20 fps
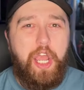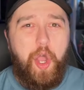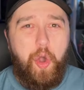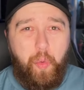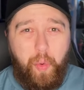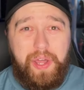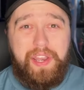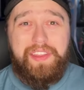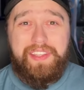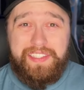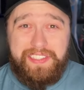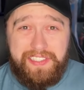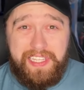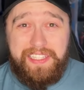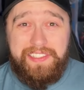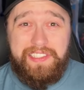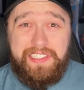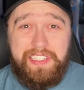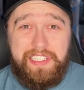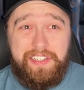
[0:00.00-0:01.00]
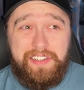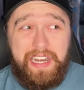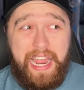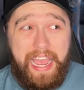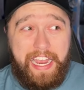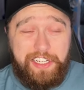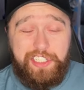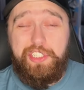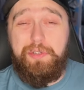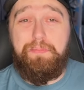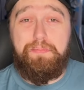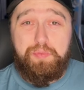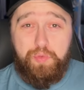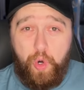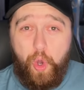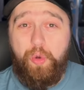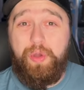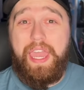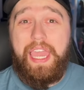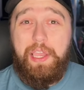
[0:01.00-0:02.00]
one of the stunts in here actually
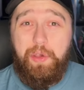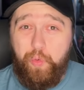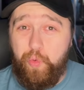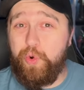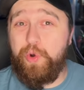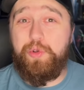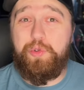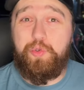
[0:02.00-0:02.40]
broke a world